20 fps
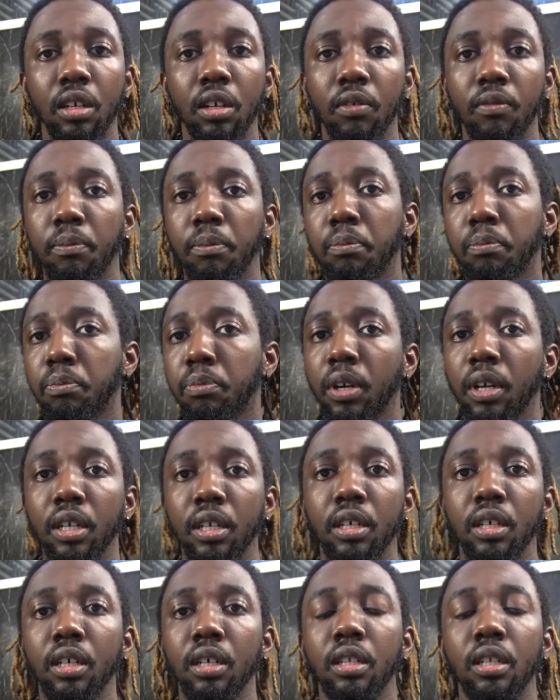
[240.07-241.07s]
you're pretty
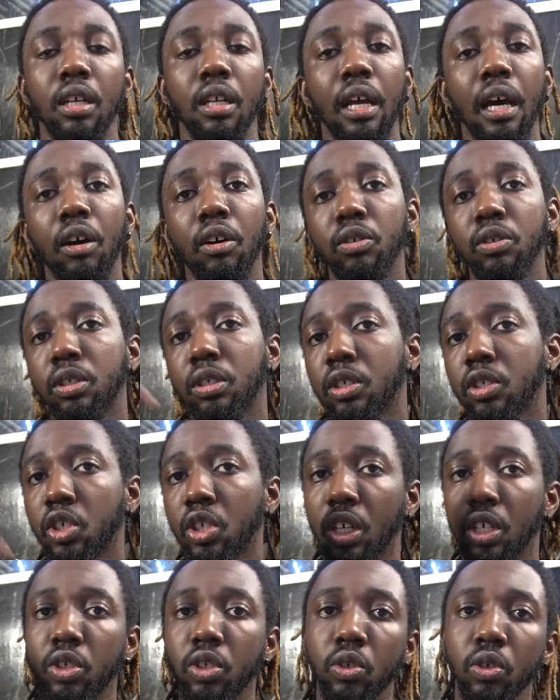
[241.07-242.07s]
good, then I would
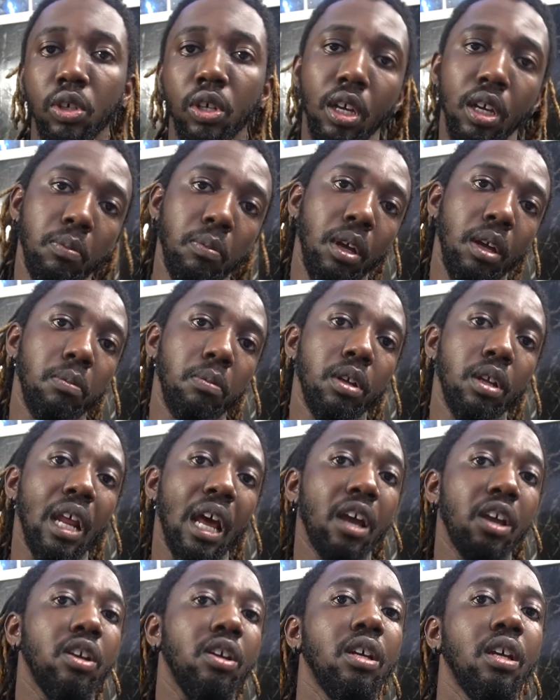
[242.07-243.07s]
suggest, okay, maybe
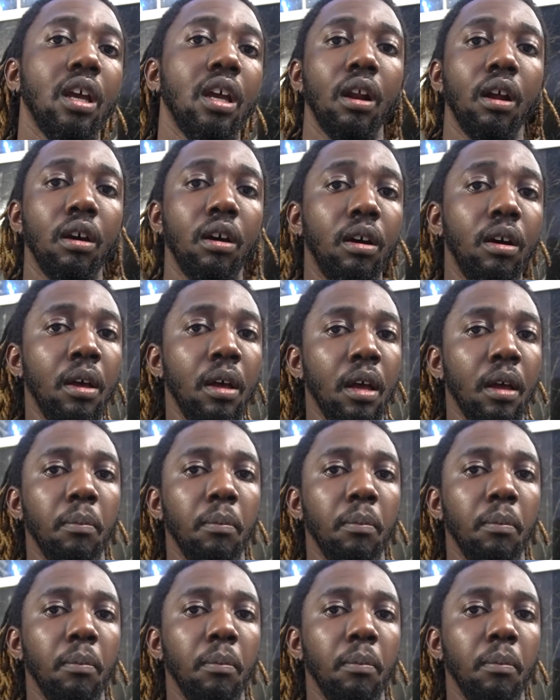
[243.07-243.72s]
now you could a